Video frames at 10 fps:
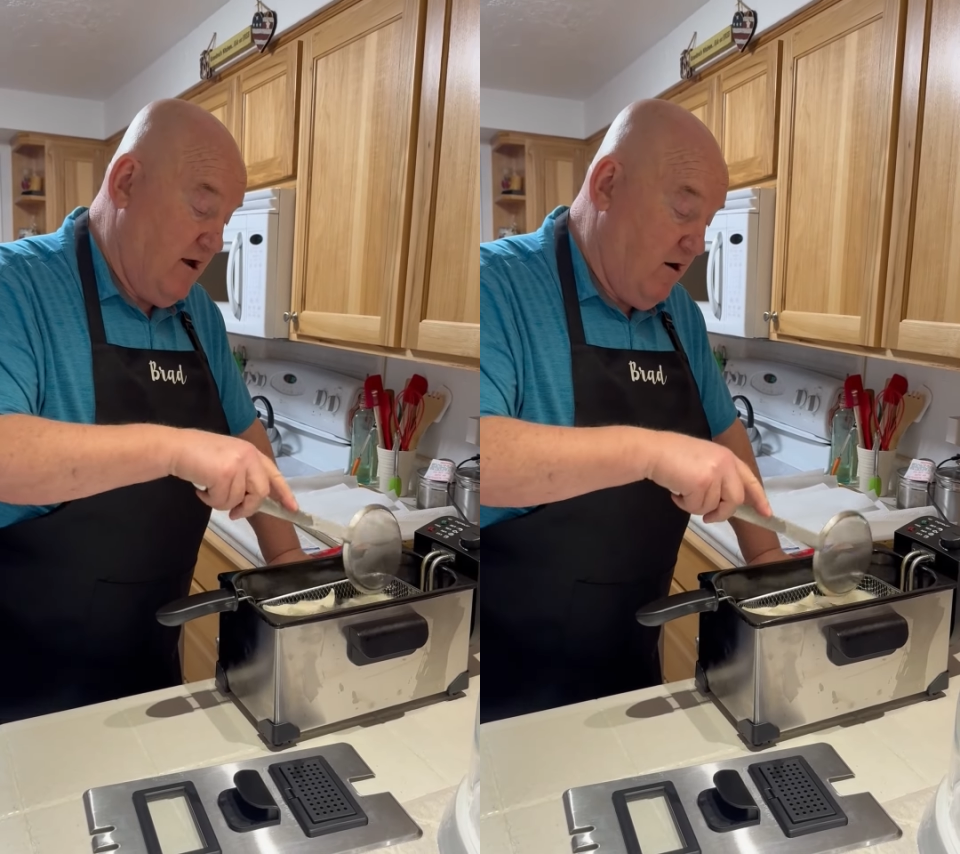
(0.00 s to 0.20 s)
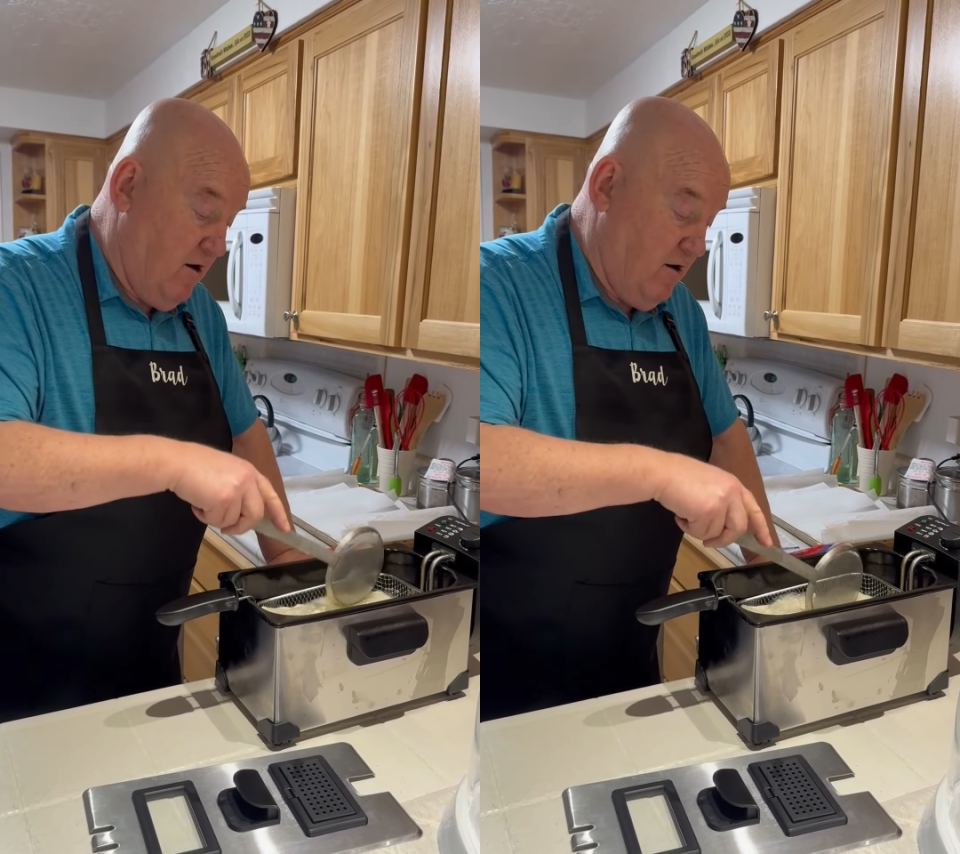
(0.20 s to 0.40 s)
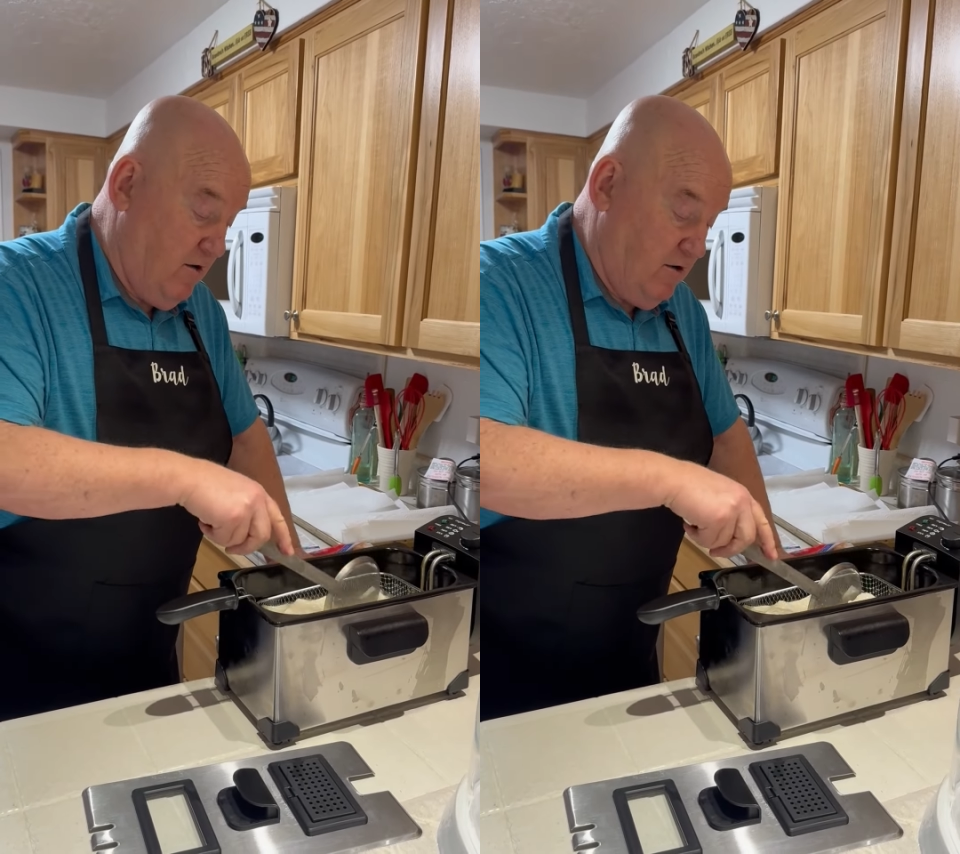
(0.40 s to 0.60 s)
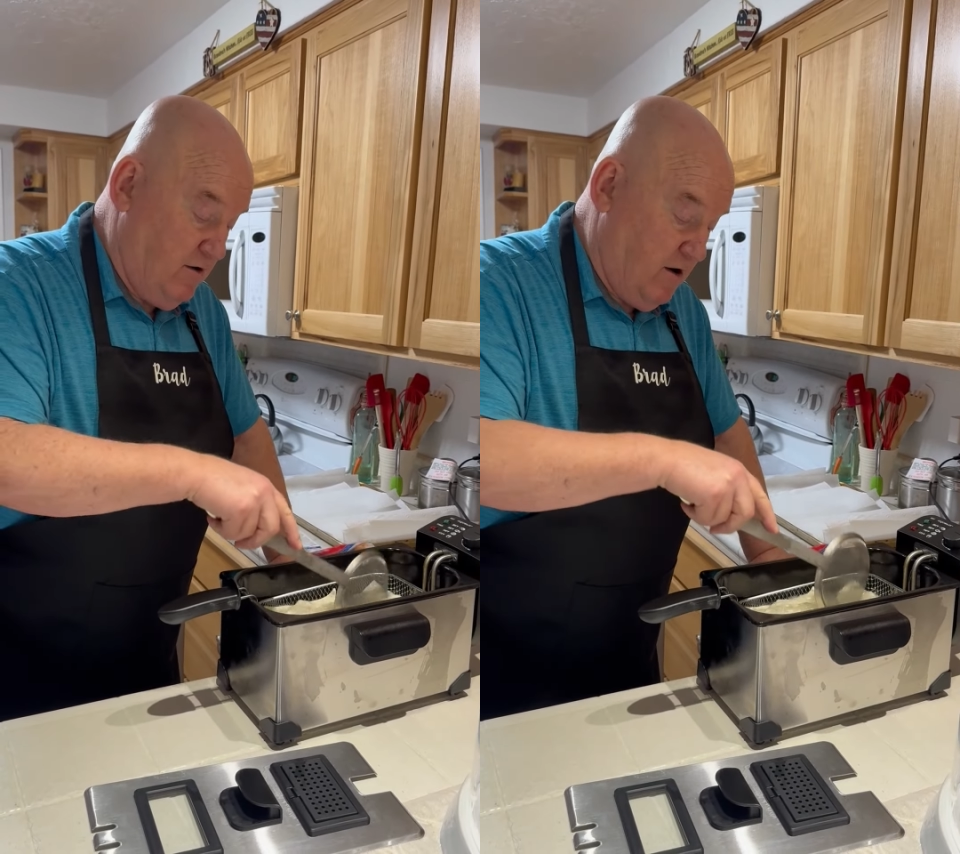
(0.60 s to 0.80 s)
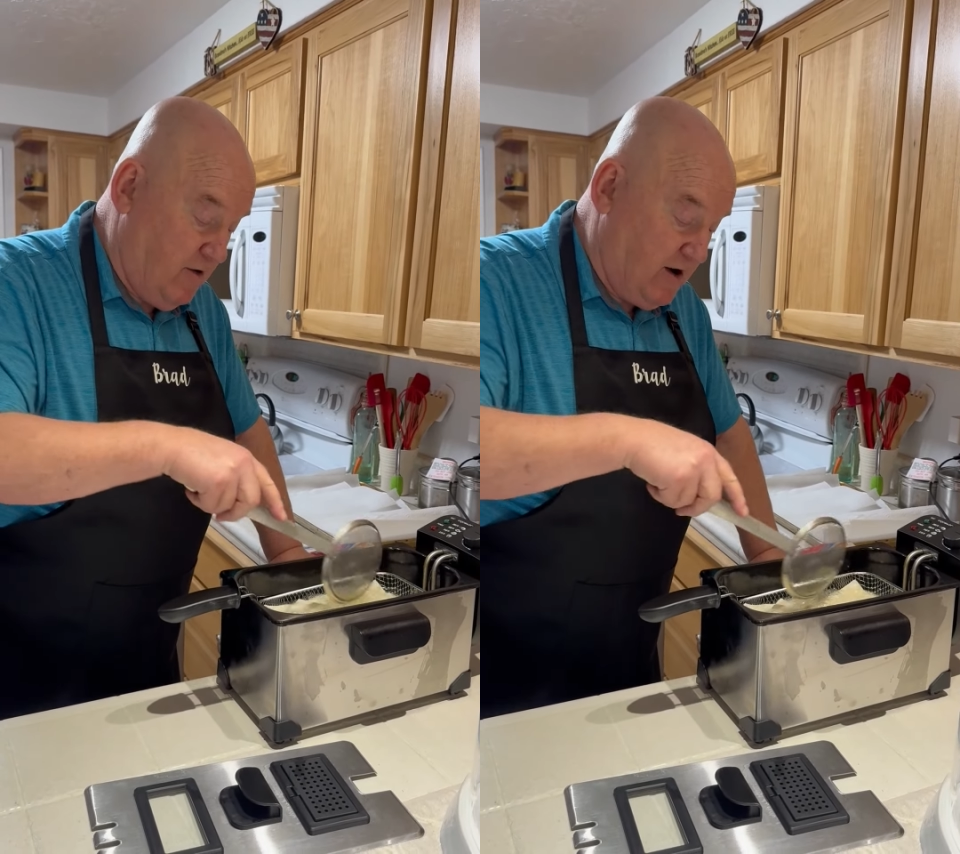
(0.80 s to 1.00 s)
all
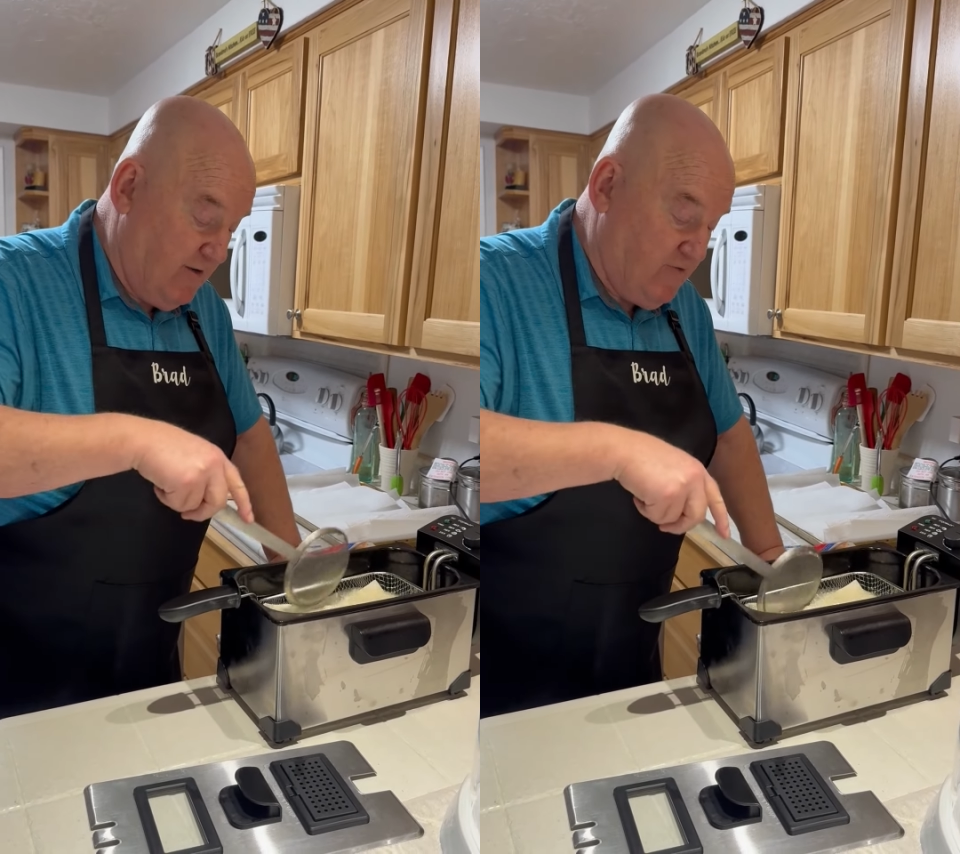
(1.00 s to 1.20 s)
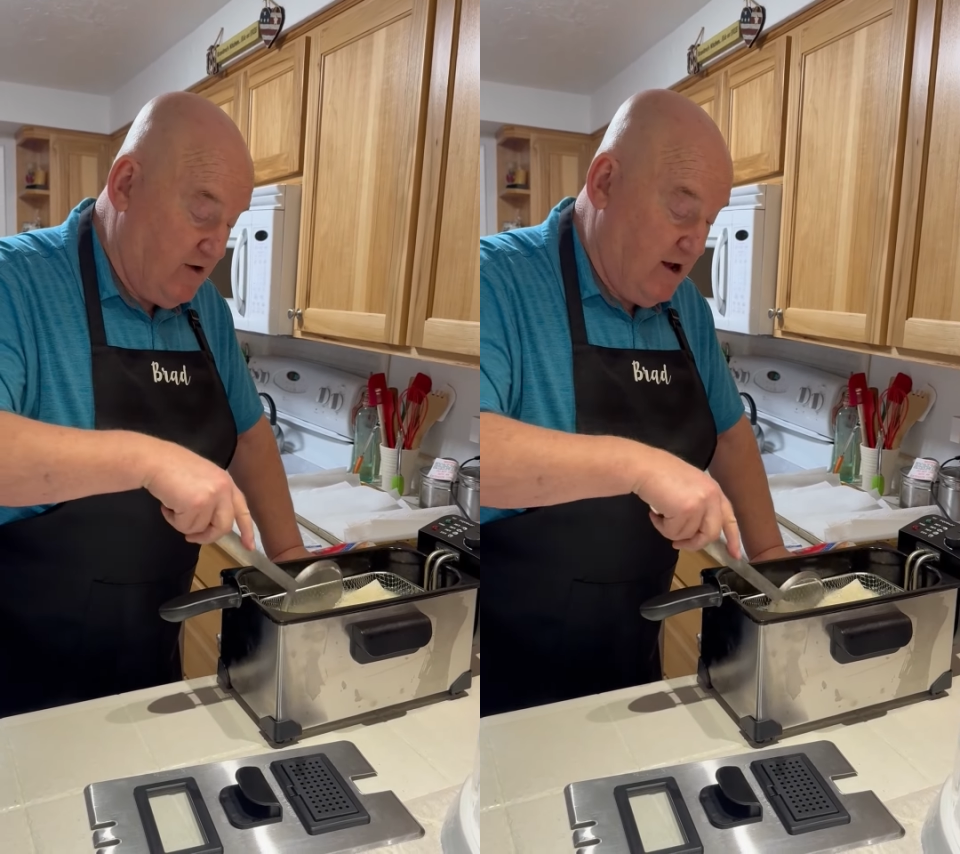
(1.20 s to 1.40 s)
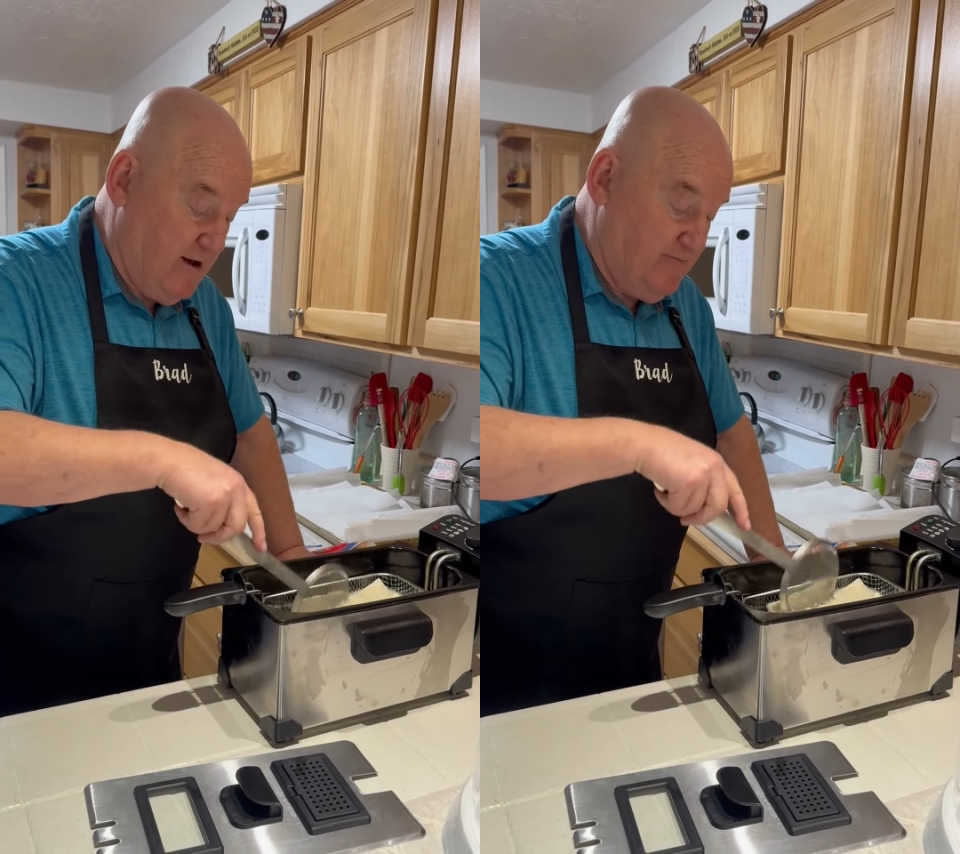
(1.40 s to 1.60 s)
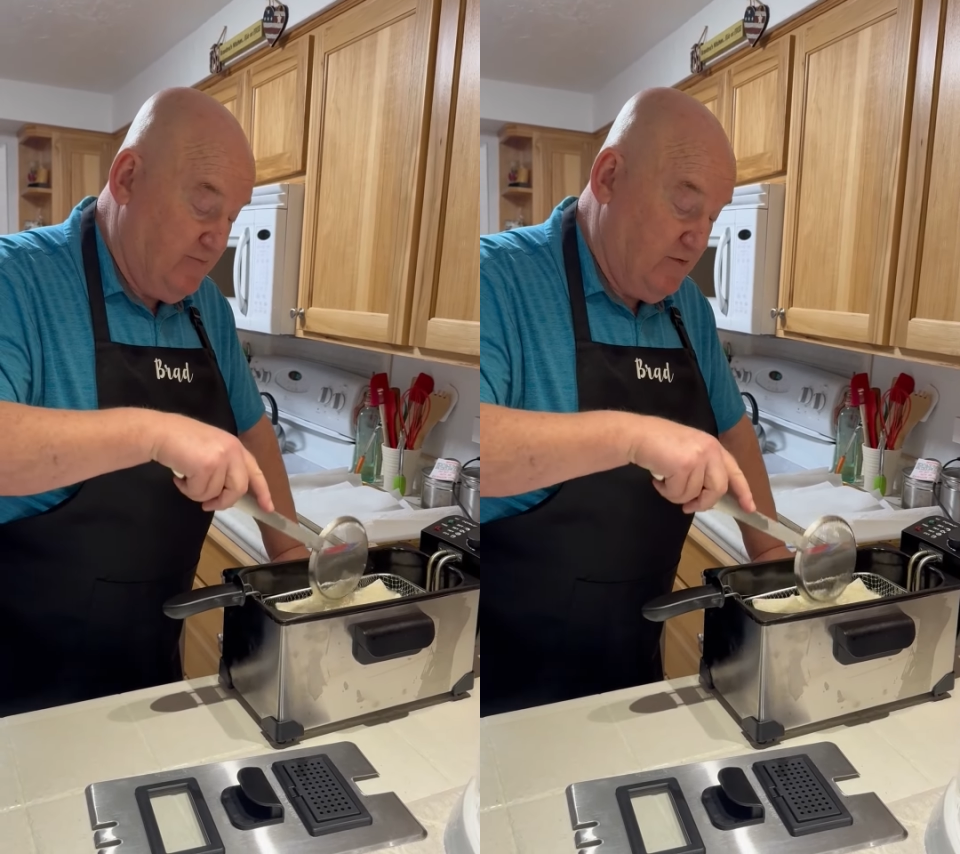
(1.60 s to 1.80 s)
are covered up.